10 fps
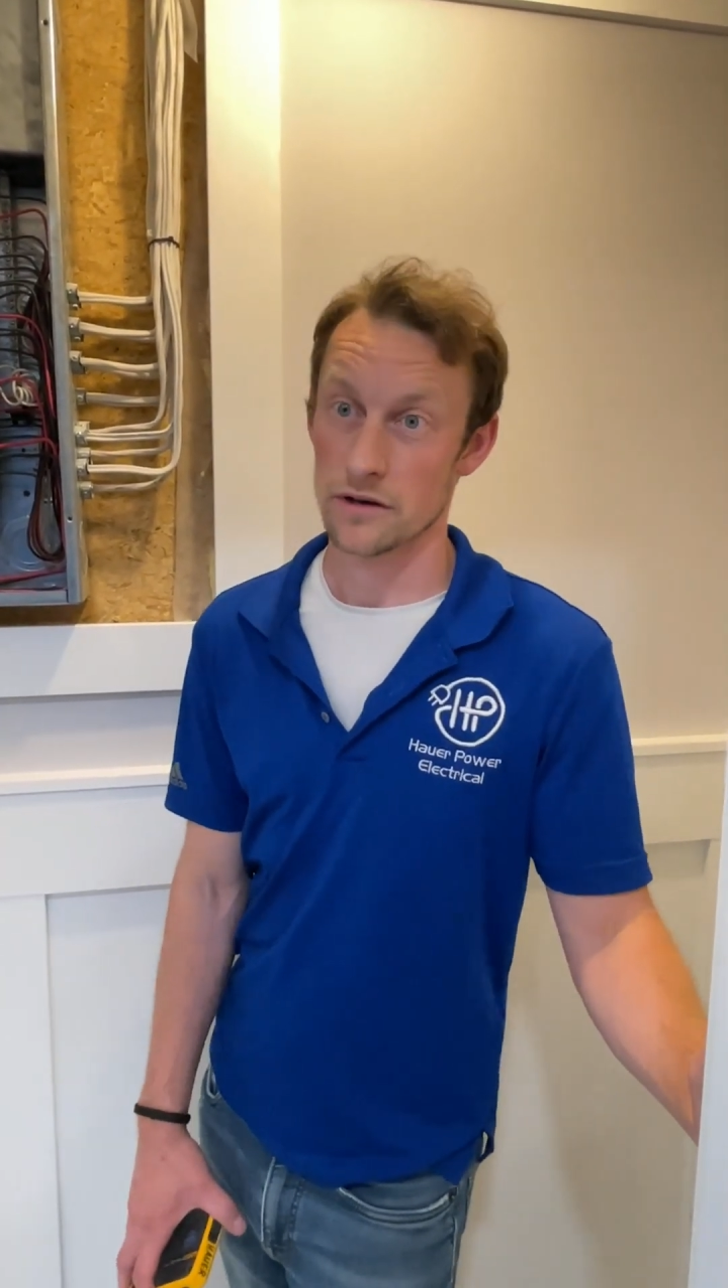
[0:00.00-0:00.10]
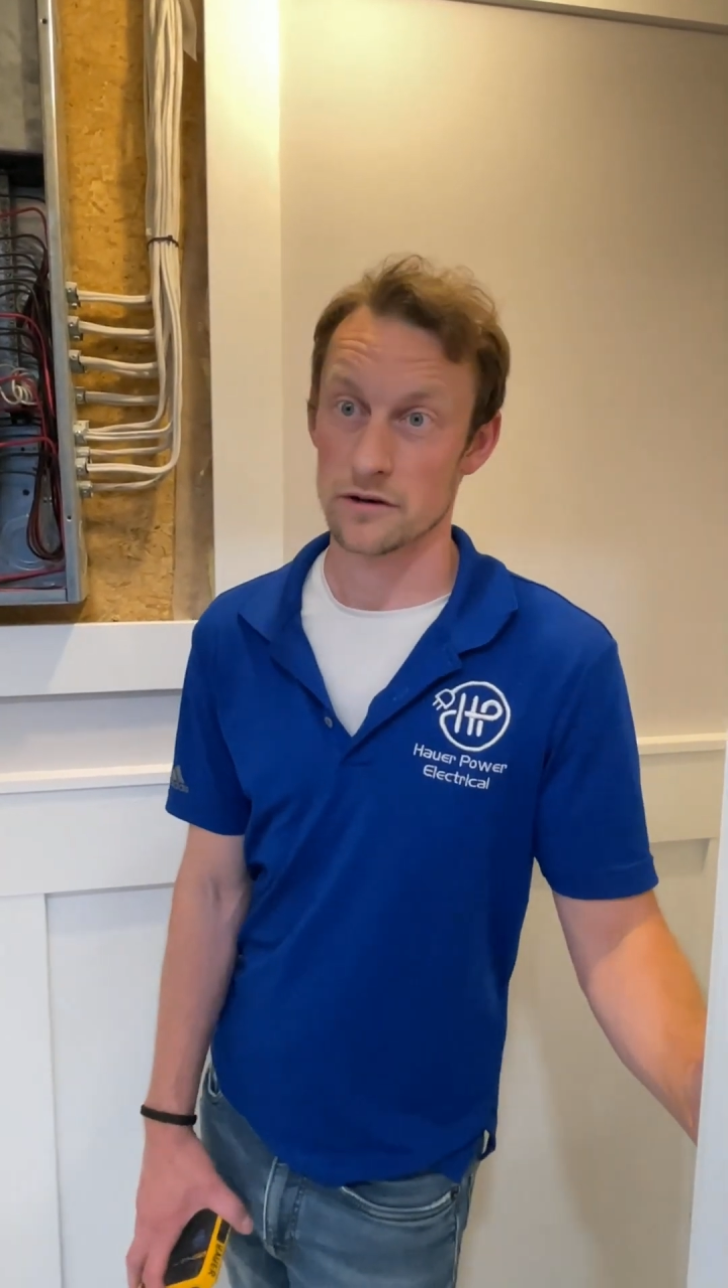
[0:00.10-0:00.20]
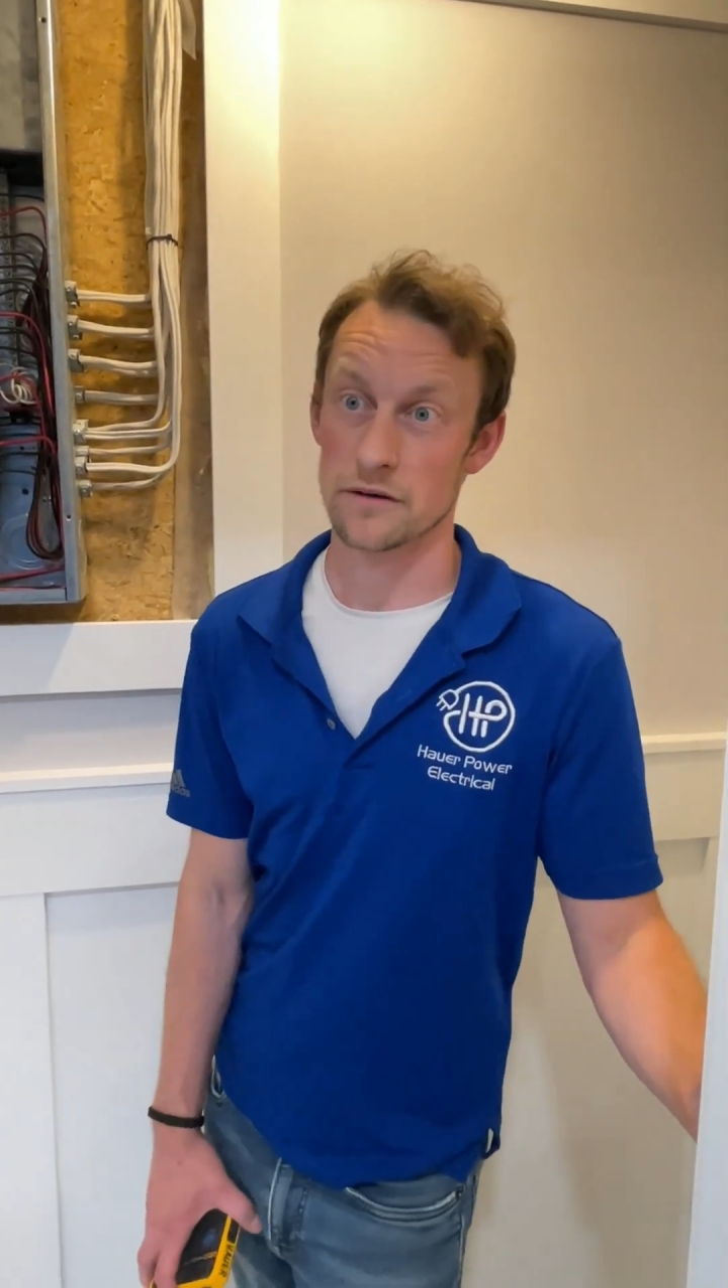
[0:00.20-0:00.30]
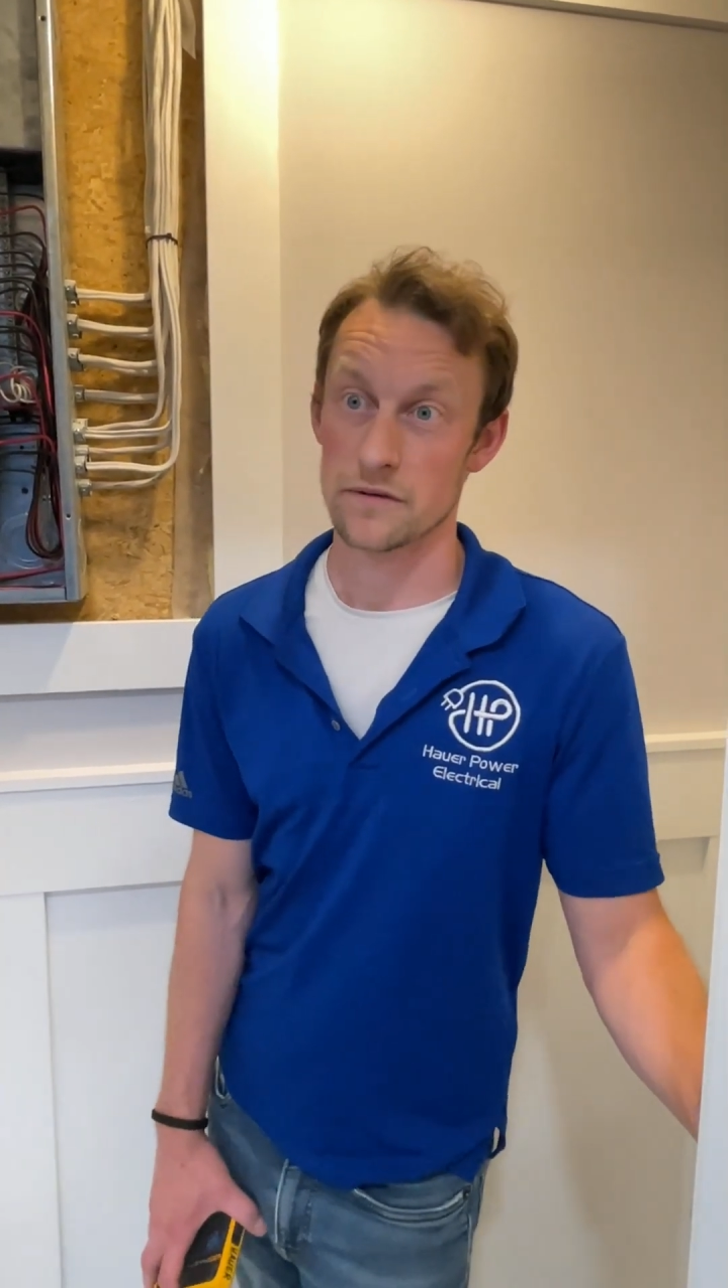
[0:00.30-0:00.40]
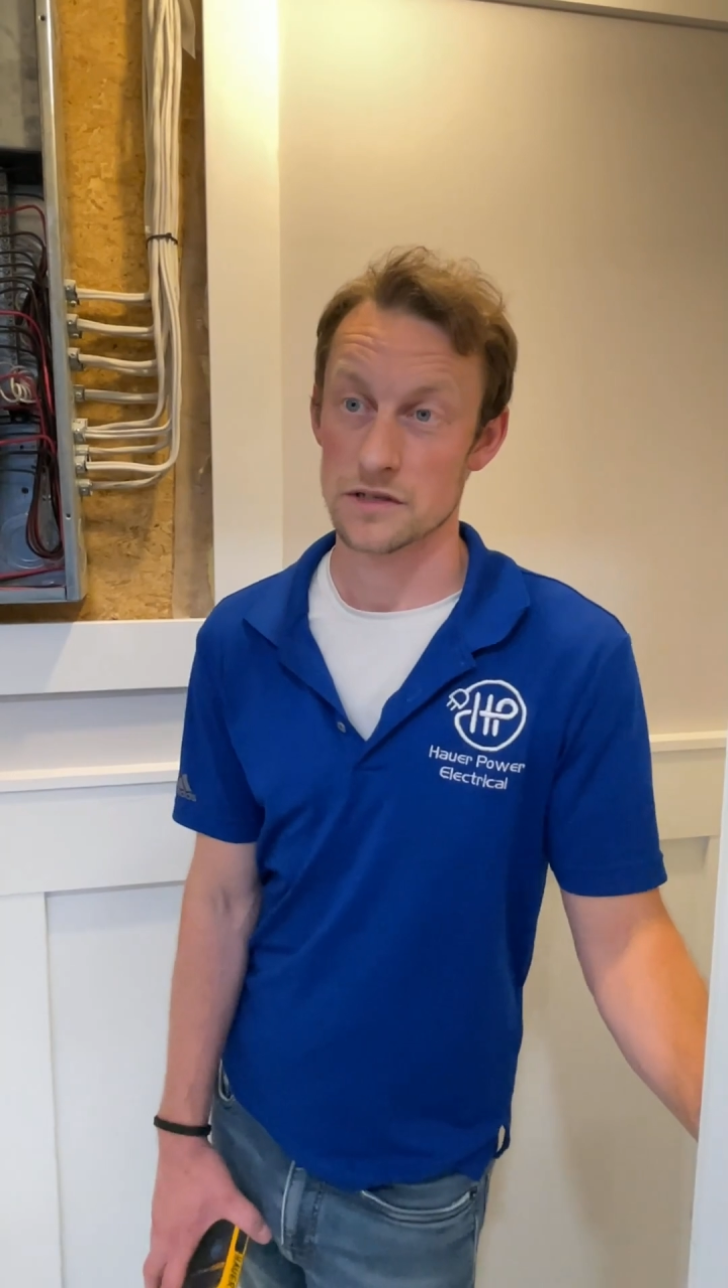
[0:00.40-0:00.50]
on
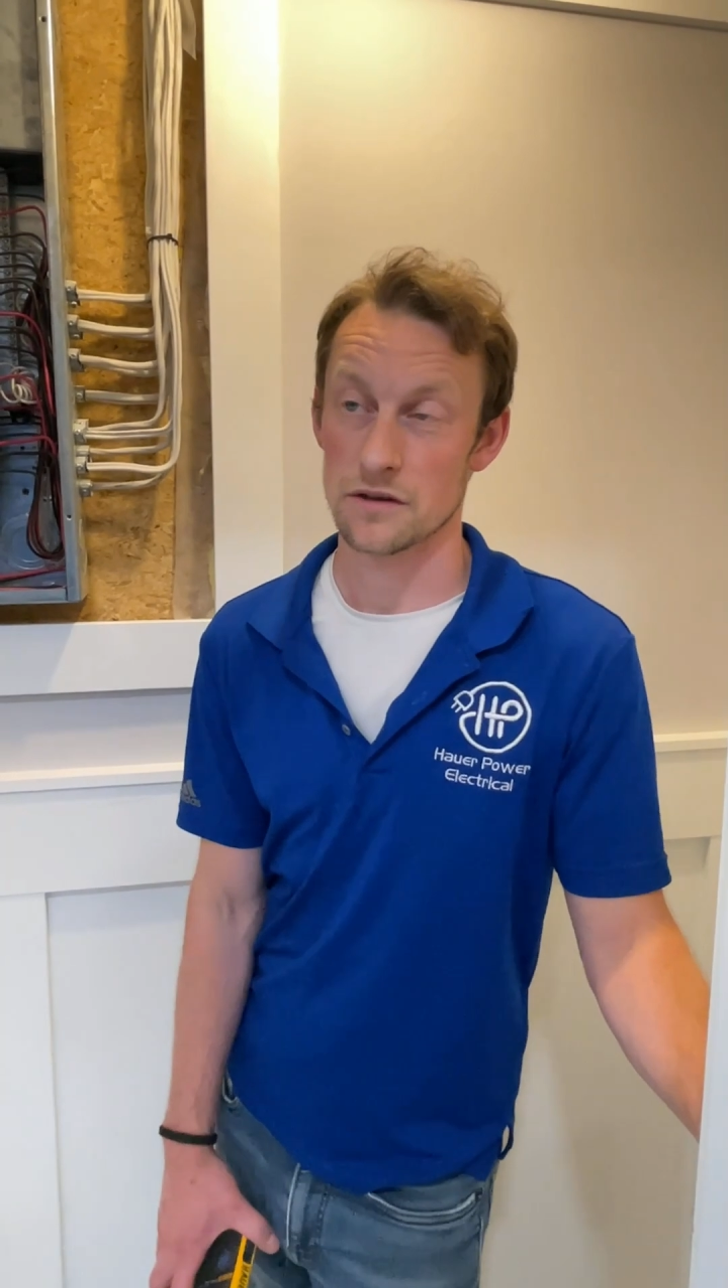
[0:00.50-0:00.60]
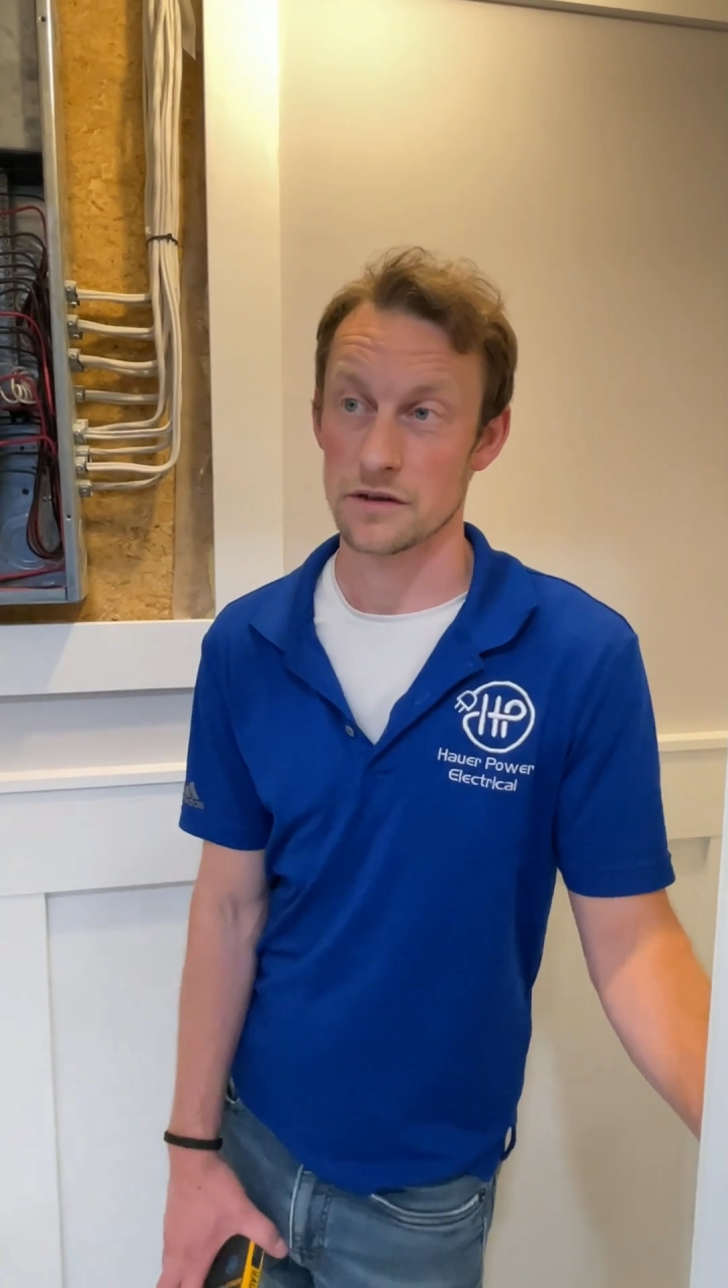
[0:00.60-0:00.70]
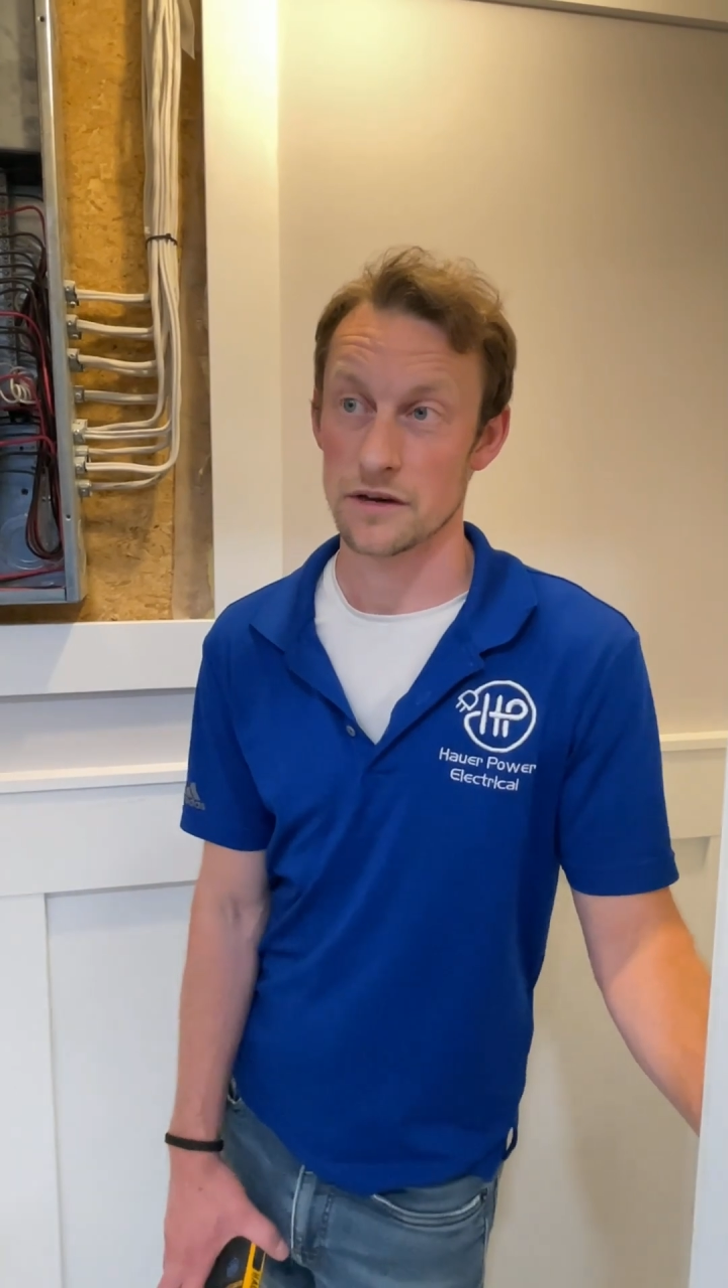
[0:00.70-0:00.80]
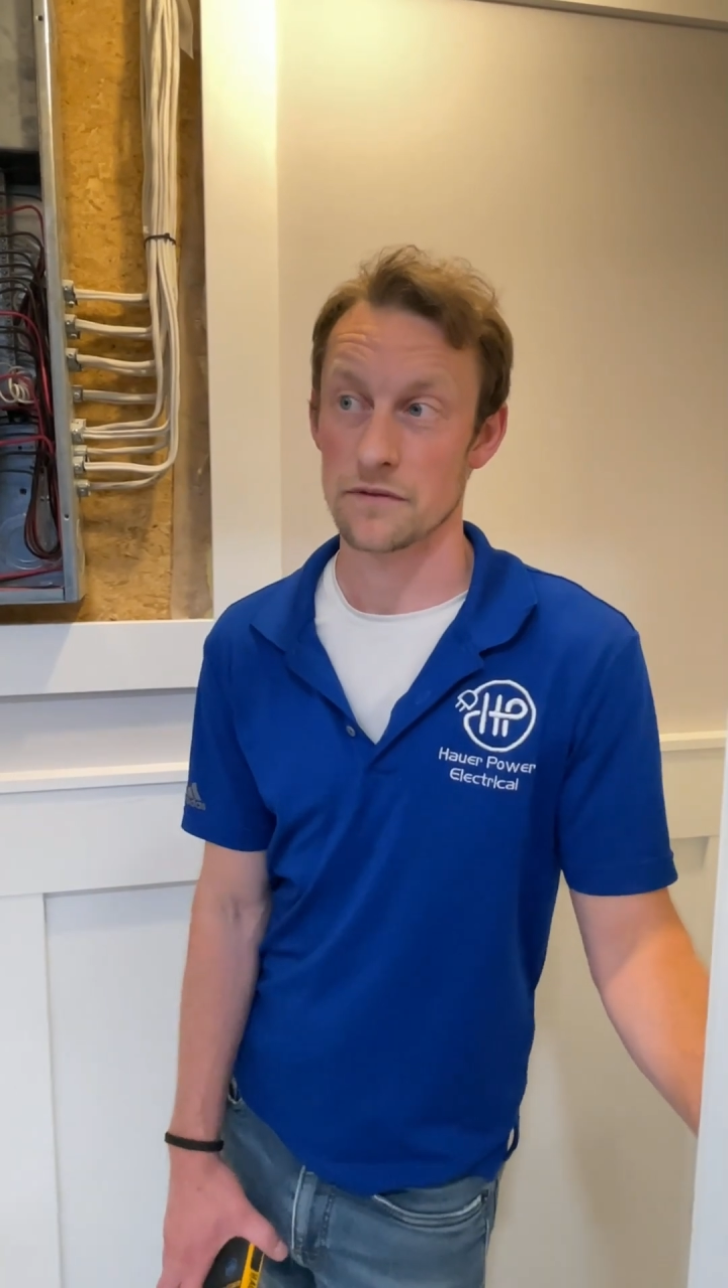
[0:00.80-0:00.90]
your facility.